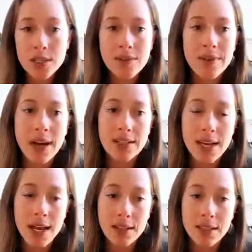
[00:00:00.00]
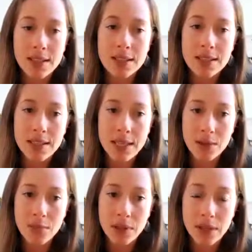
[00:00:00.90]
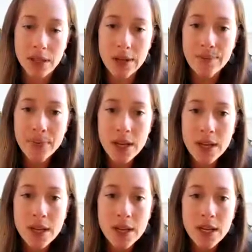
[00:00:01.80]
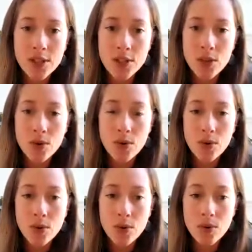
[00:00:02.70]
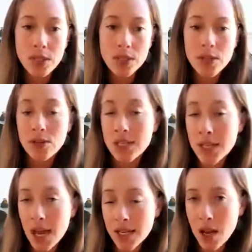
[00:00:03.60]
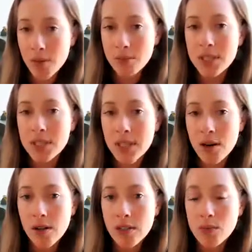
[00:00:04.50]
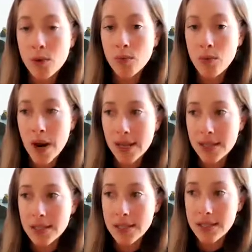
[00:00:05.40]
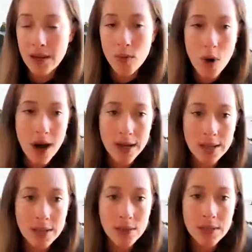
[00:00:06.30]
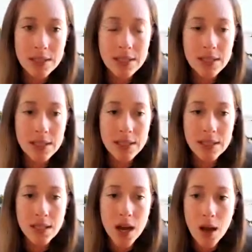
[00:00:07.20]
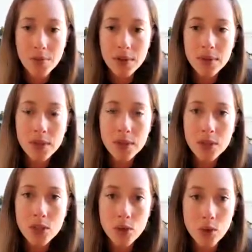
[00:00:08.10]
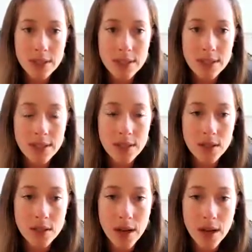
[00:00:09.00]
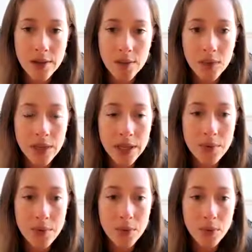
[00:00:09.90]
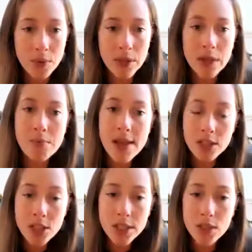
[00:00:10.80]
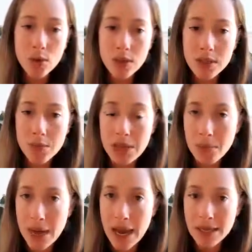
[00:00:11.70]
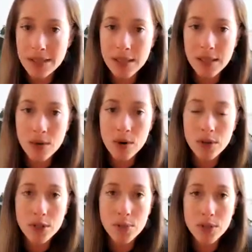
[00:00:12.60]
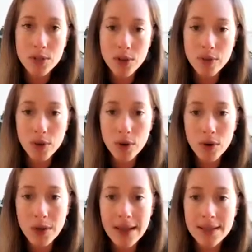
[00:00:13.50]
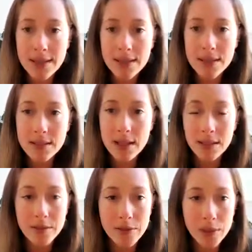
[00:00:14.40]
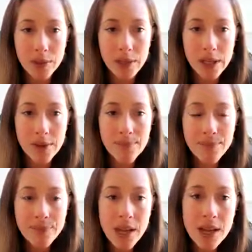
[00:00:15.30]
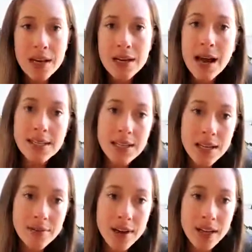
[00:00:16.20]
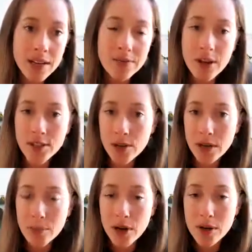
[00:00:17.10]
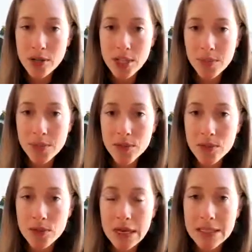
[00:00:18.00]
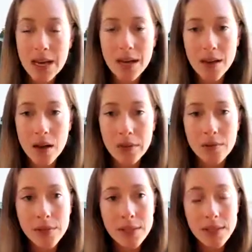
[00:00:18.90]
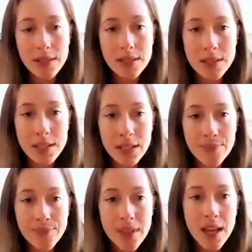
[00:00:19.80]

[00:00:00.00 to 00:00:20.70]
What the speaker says: its vitality and sustainability. And so there's 9 options here, and these were ranked statewide. And you can see that the top choices that really came up were really managing tourism impact in order to preserve local assets and livability, identifying fostering partnerships to address economic resiliency,